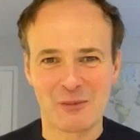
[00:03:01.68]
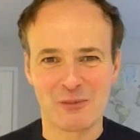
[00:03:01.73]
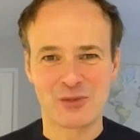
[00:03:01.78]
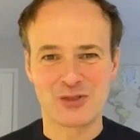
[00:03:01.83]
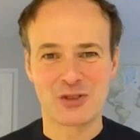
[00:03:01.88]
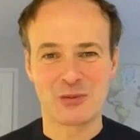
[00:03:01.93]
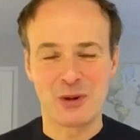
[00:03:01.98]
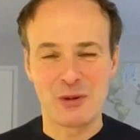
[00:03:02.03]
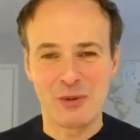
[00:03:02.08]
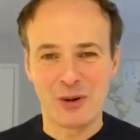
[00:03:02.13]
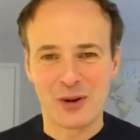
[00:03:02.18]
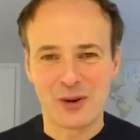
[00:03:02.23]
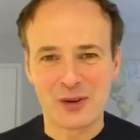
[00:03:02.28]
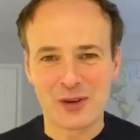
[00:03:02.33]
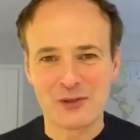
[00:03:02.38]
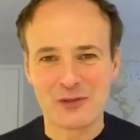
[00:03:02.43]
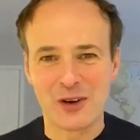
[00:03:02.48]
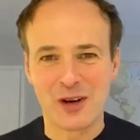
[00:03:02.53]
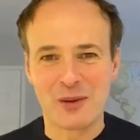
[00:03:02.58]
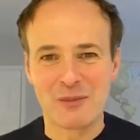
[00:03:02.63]
to be part
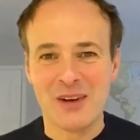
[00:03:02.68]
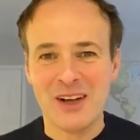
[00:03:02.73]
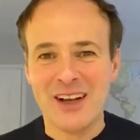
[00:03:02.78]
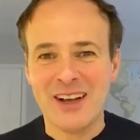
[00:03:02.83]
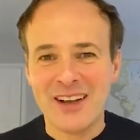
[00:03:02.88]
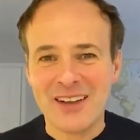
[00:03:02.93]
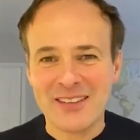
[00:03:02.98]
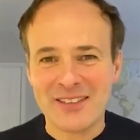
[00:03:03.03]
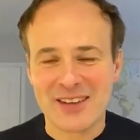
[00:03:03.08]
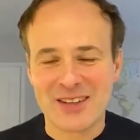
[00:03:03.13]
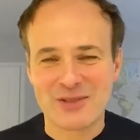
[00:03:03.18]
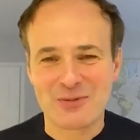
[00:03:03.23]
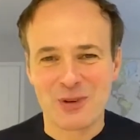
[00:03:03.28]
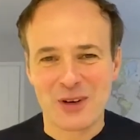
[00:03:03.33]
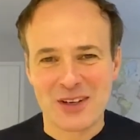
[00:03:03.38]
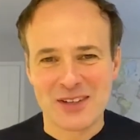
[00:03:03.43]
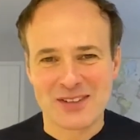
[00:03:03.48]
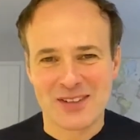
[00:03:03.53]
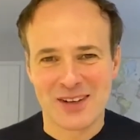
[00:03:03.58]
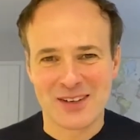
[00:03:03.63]
of this
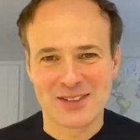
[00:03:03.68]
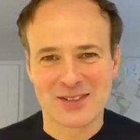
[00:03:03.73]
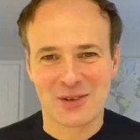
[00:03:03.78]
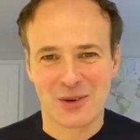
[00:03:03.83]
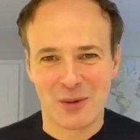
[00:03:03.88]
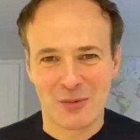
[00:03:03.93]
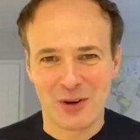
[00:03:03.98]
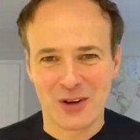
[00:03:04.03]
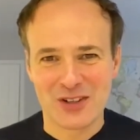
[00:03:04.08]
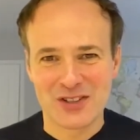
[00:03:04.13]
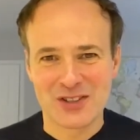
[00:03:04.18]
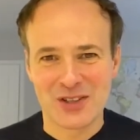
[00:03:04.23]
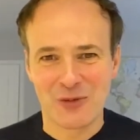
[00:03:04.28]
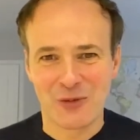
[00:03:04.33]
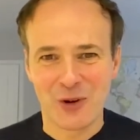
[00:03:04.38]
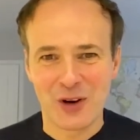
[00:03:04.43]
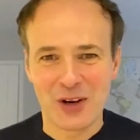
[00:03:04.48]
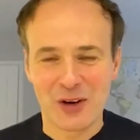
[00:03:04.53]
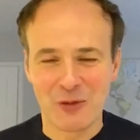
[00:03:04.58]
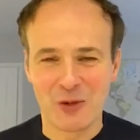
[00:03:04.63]
week's National Apprenticeship
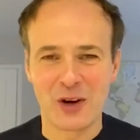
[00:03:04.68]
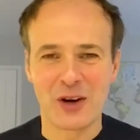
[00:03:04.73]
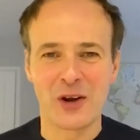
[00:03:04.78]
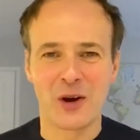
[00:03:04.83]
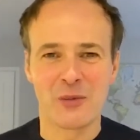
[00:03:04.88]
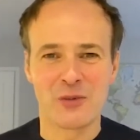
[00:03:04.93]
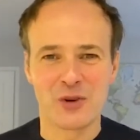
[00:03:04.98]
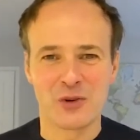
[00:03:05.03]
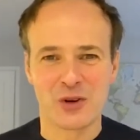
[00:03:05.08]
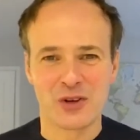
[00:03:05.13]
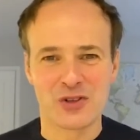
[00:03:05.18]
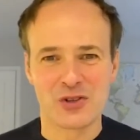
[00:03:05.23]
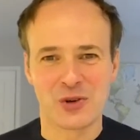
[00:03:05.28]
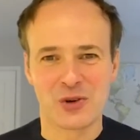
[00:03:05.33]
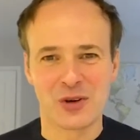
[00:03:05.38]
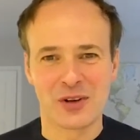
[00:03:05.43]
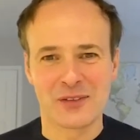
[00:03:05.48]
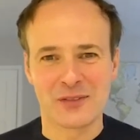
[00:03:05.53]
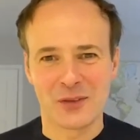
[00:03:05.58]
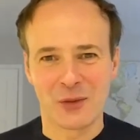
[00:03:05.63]
Week. Really hope you're
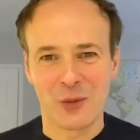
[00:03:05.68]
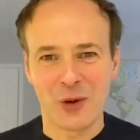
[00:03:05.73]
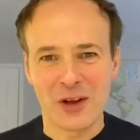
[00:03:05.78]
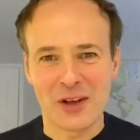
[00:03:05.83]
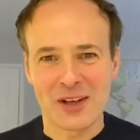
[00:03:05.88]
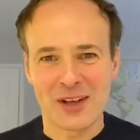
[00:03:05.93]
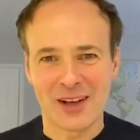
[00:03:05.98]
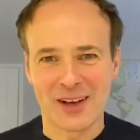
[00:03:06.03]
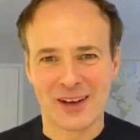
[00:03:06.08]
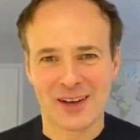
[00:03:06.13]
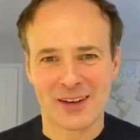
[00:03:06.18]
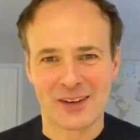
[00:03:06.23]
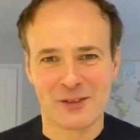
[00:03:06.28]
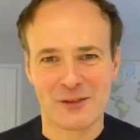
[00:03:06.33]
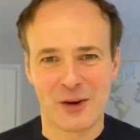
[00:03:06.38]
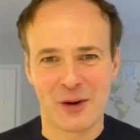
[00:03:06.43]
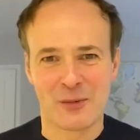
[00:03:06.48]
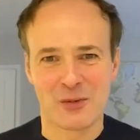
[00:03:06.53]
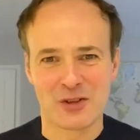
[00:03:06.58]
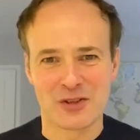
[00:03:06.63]
enjoying the week and
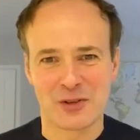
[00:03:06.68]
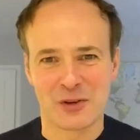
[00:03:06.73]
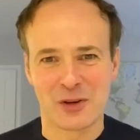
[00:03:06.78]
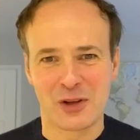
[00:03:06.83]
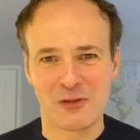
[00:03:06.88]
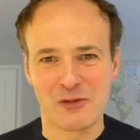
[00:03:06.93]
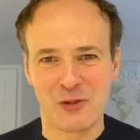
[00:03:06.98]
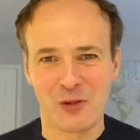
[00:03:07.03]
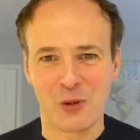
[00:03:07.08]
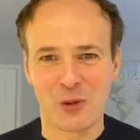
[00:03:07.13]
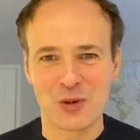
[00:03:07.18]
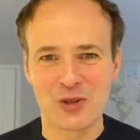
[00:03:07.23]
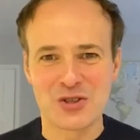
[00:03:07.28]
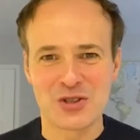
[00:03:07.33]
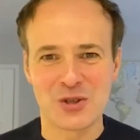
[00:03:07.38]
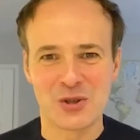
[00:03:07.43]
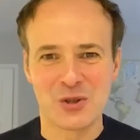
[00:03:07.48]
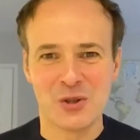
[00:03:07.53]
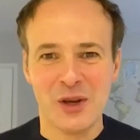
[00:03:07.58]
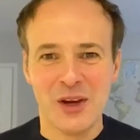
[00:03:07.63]
very much looking forward
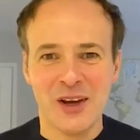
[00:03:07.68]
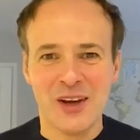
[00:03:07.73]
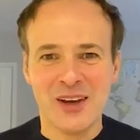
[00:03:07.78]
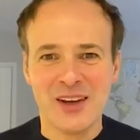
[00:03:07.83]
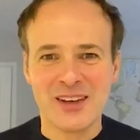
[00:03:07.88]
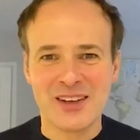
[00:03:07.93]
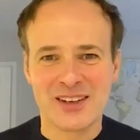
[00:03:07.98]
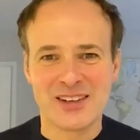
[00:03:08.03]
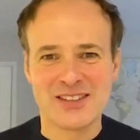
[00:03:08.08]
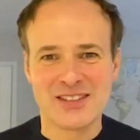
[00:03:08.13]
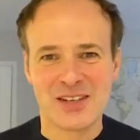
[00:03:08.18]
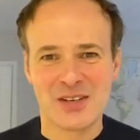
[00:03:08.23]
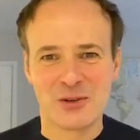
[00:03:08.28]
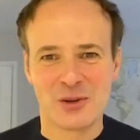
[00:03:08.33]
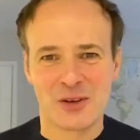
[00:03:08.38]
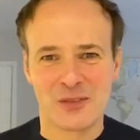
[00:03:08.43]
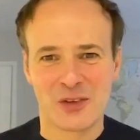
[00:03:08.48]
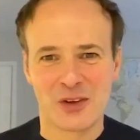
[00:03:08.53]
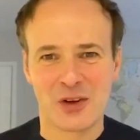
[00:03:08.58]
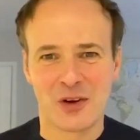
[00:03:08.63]
to
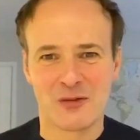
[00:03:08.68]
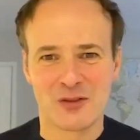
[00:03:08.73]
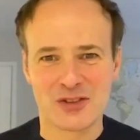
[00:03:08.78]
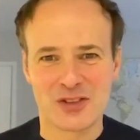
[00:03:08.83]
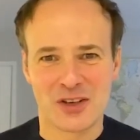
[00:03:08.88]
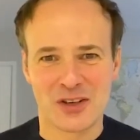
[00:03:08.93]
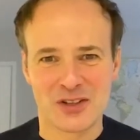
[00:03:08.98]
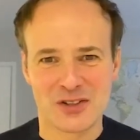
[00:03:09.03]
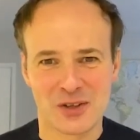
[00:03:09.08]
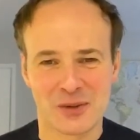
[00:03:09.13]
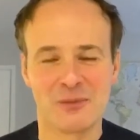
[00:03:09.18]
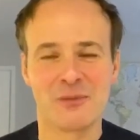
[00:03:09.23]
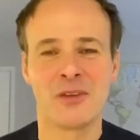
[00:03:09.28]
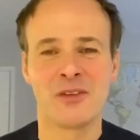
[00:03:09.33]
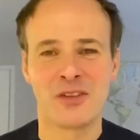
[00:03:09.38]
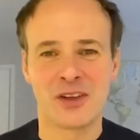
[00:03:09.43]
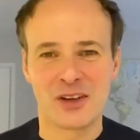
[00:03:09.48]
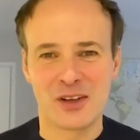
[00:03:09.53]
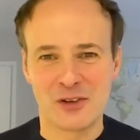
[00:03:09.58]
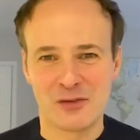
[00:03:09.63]
continuing the conversation.
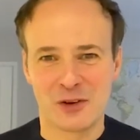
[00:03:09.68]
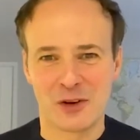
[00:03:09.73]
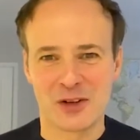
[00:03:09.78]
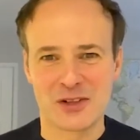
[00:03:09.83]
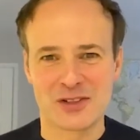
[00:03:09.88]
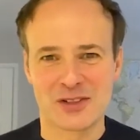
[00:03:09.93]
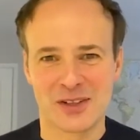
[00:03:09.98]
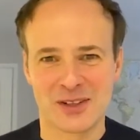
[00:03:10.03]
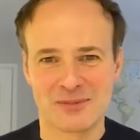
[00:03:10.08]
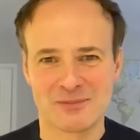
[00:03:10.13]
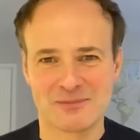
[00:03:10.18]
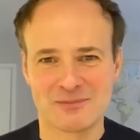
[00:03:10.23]
Thank you for listening.